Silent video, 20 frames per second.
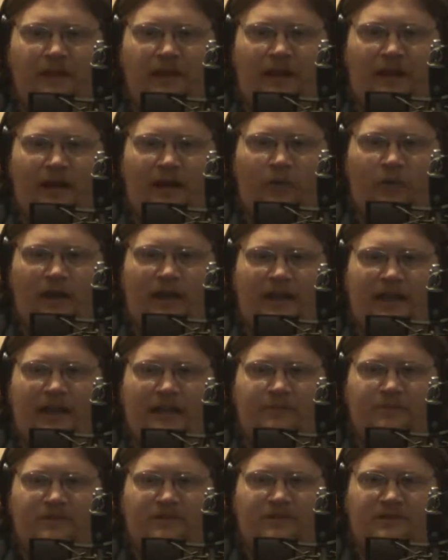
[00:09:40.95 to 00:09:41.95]
I don't know why it
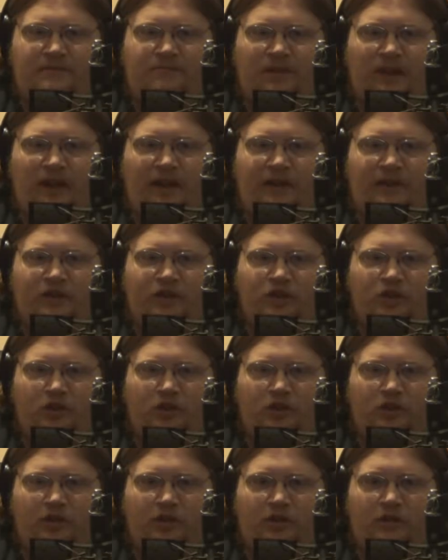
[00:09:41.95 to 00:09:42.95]
keeps being a
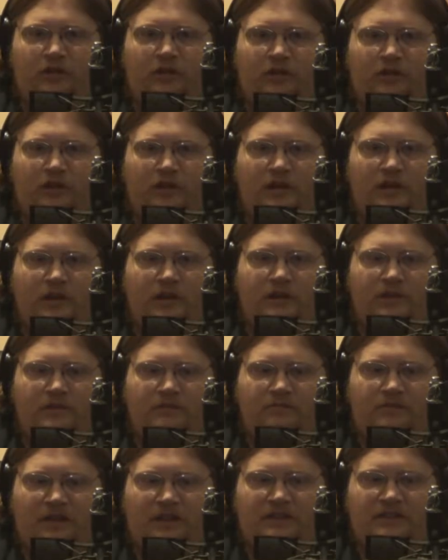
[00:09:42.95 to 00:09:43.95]
jerk and
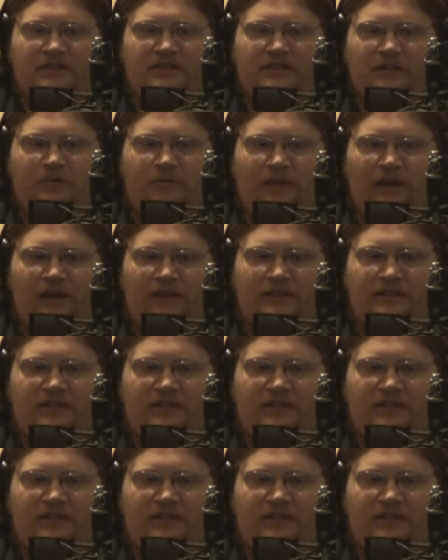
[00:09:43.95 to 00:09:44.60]
being stupid.